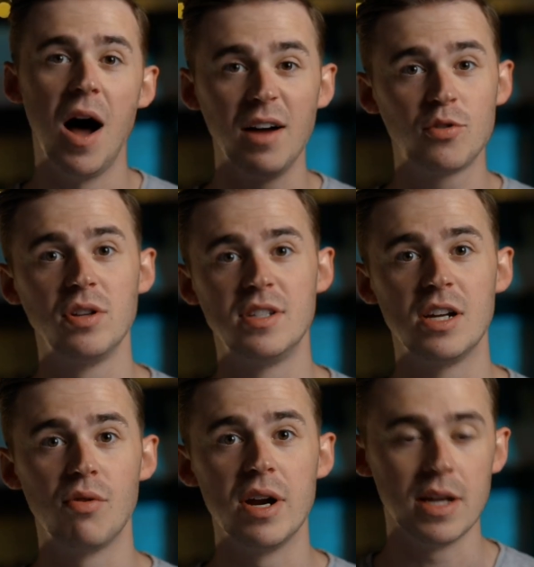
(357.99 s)
I've got a
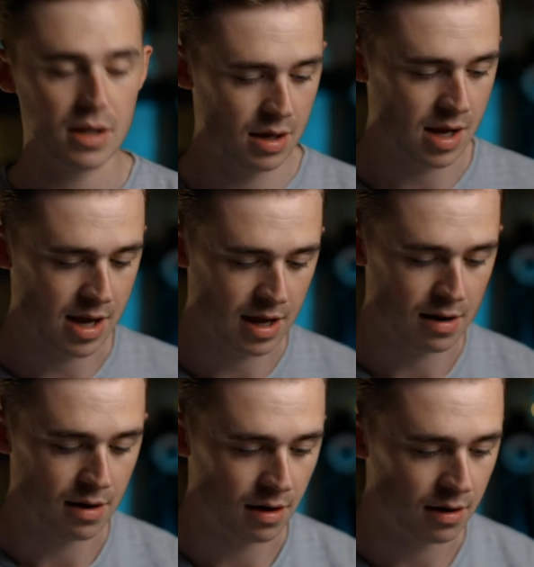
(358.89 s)
degree
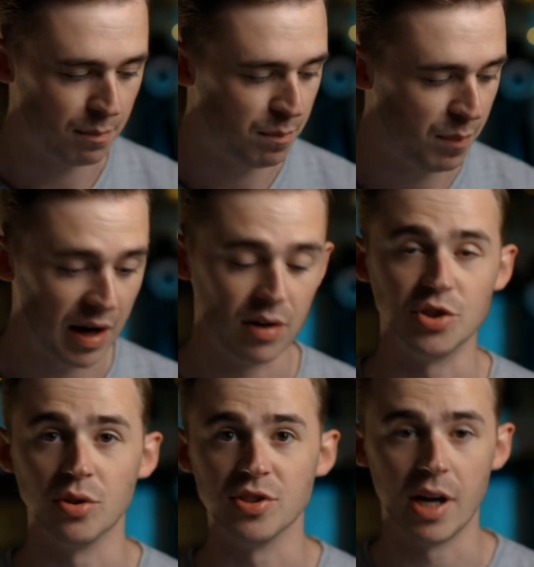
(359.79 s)
in
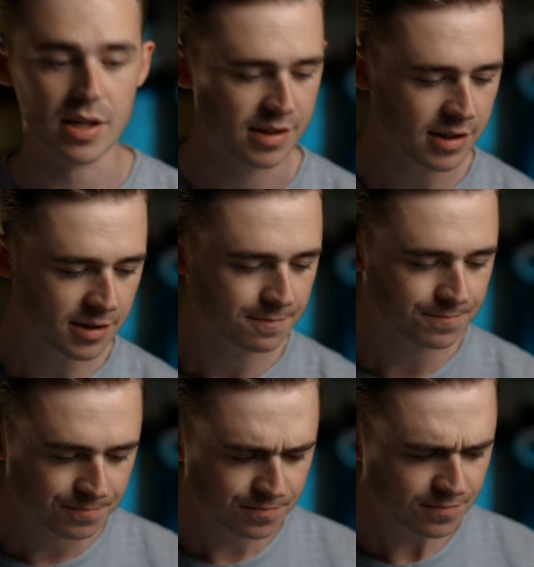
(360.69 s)
biological sciences,
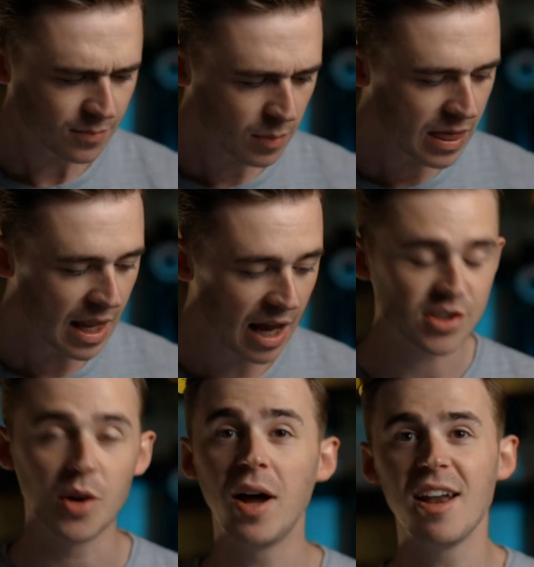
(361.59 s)

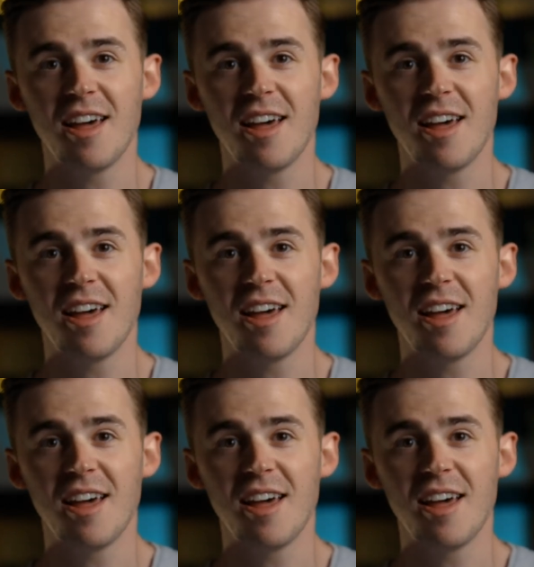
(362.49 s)
and so I